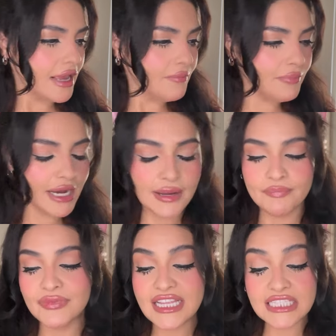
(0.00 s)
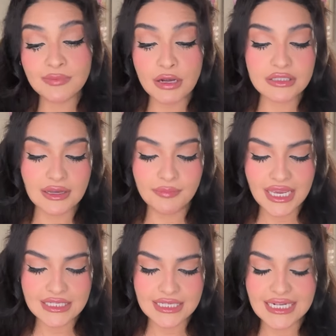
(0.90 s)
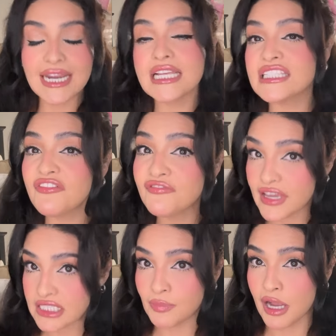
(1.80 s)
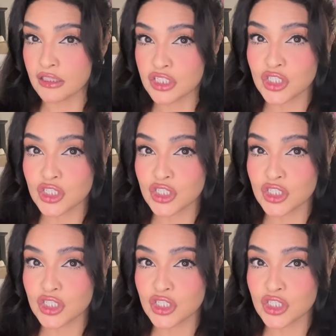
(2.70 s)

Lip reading: but it smells amazing and it's a face polish.